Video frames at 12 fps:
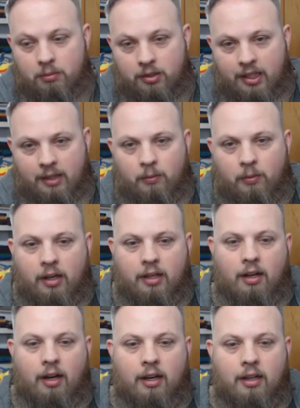play and
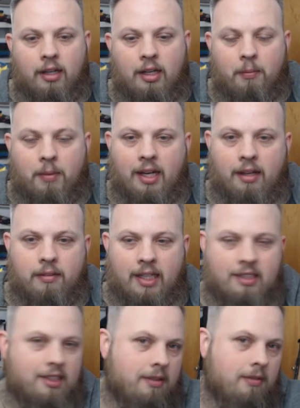whatnot. But yeah,
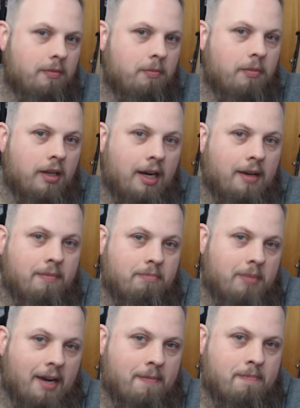that's it. All right,
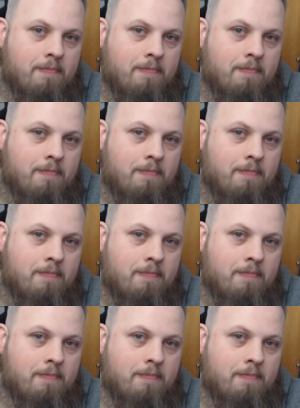bye.